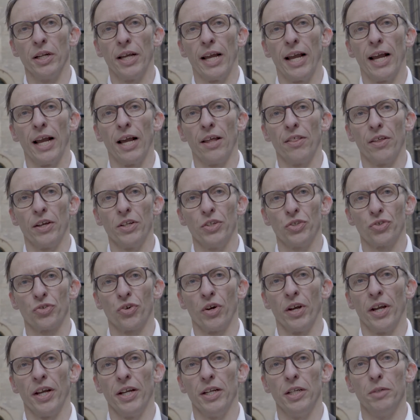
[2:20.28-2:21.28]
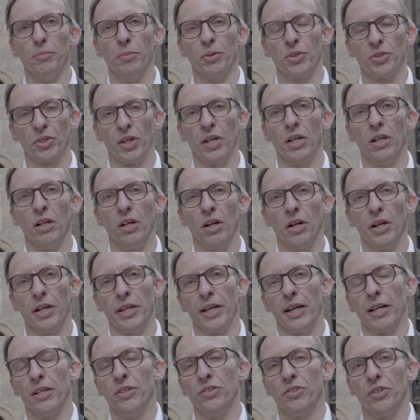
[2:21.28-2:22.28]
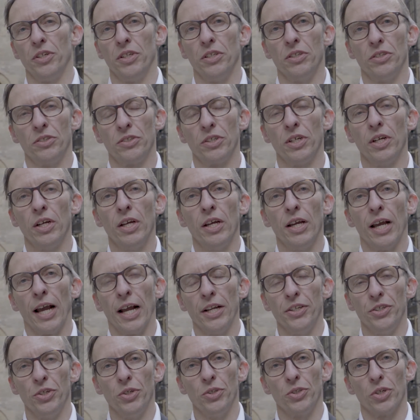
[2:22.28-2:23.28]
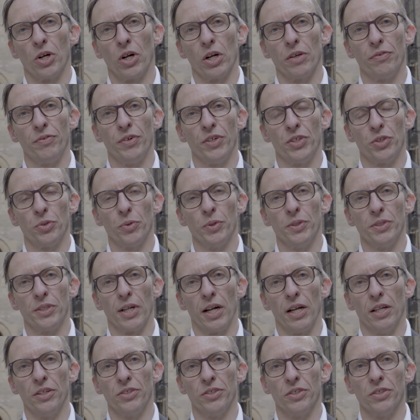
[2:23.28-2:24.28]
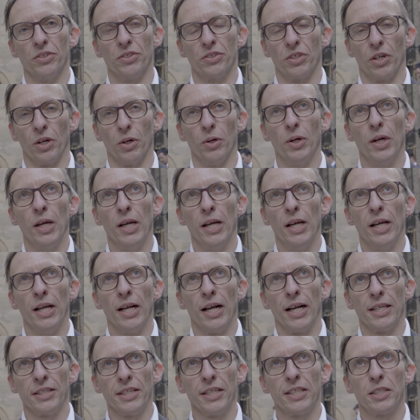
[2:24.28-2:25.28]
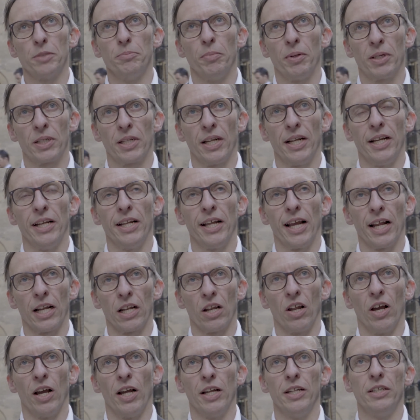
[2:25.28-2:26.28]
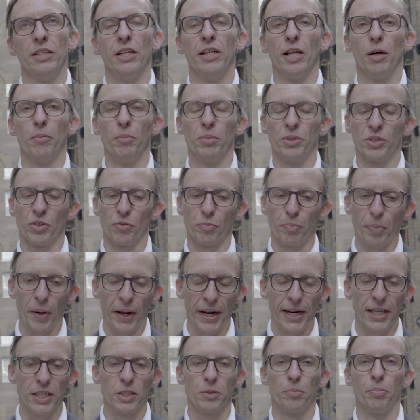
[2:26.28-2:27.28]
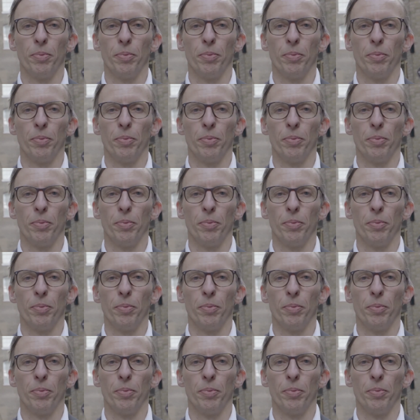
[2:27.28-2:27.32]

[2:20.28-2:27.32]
at how they train machine learning engines and use artificial intelligence. So I think it's a misleading headline. The numbers have peaked.